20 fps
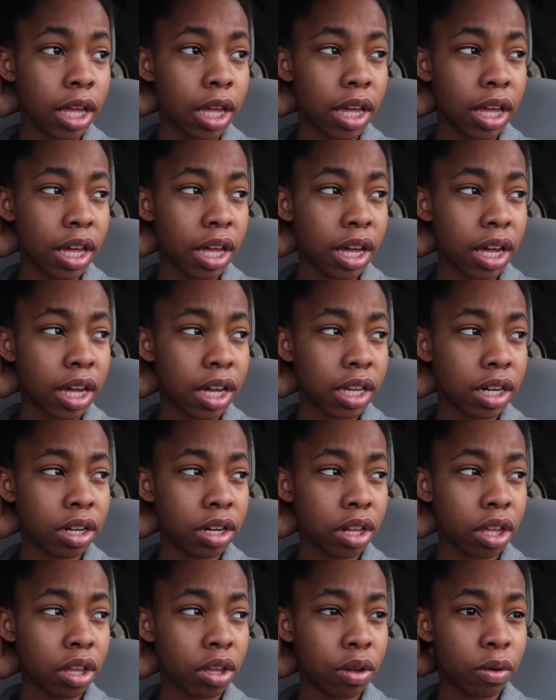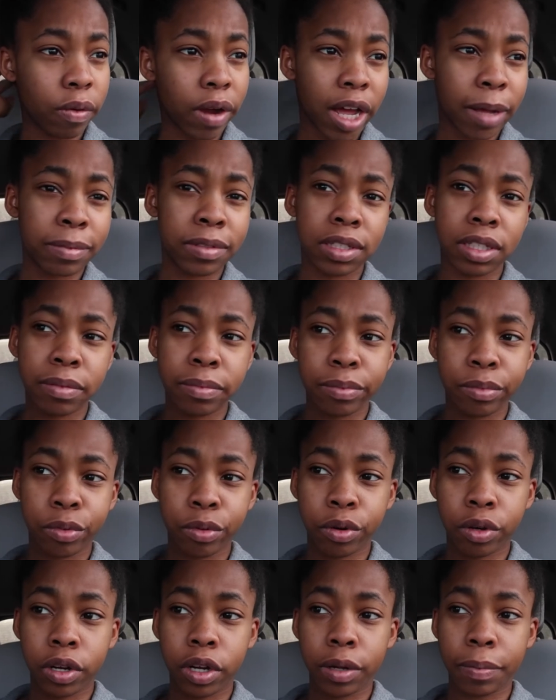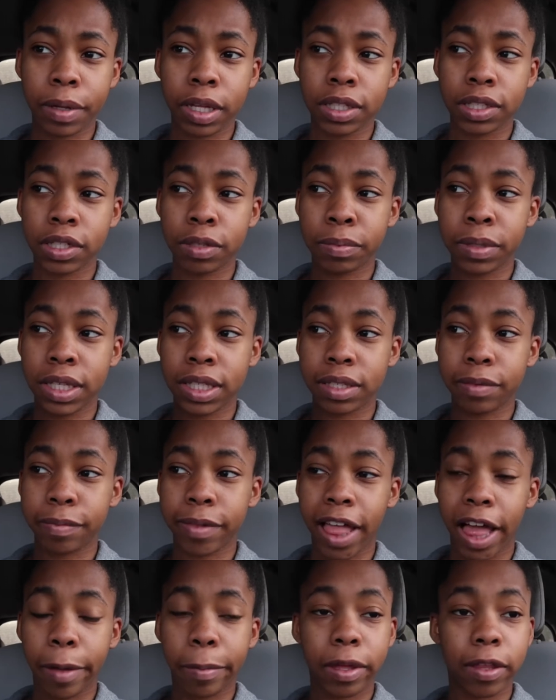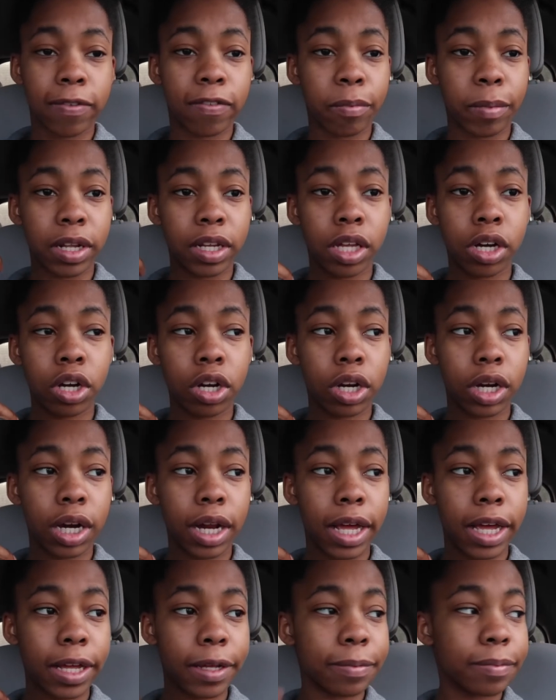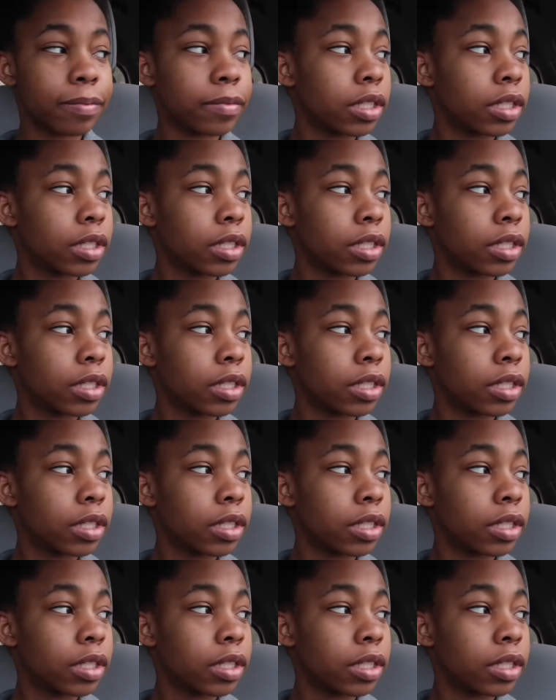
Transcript: and grab some more pinto beans and black beans for my dinner tonight.